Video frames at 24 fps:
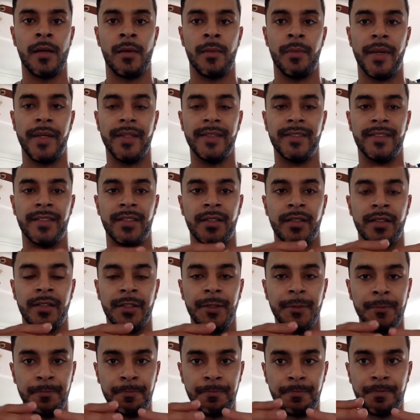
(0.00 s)

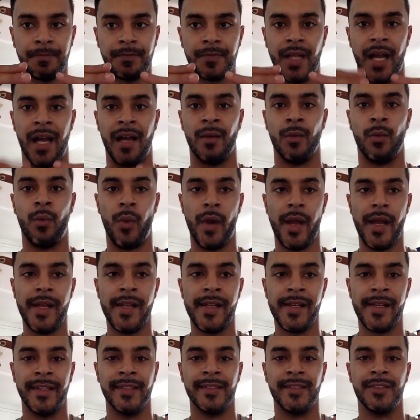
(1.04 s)
Basically, I
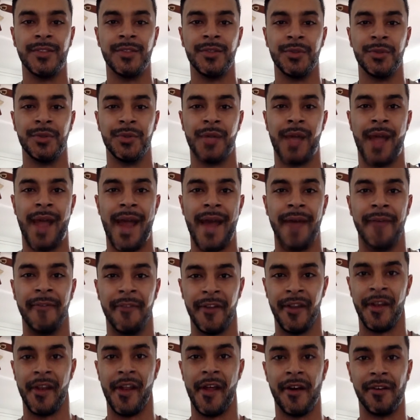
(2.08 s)
waited to have
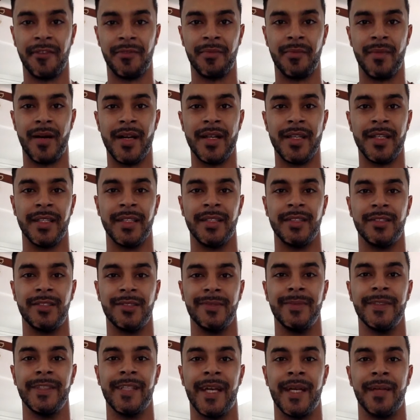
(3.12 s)
enough money to
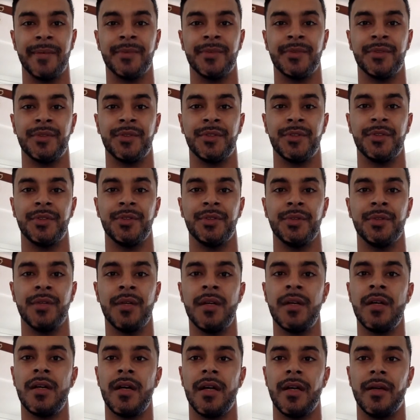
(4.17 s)
be able to
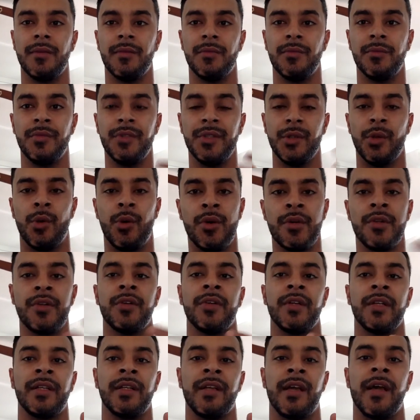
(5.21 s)

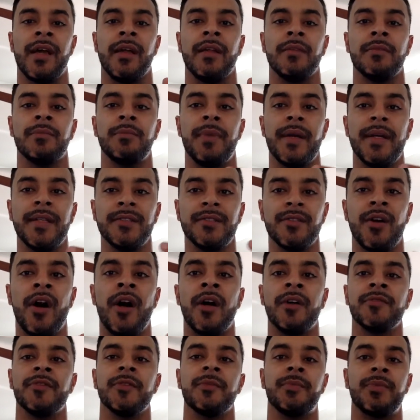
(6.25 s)
reorder again based
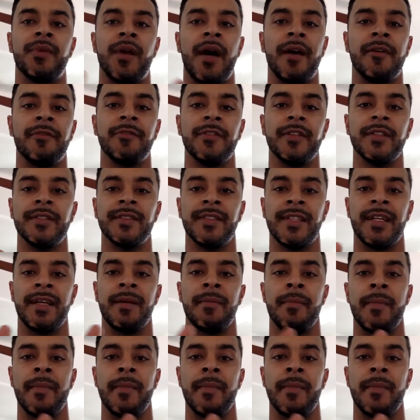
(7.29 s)
off the profits that I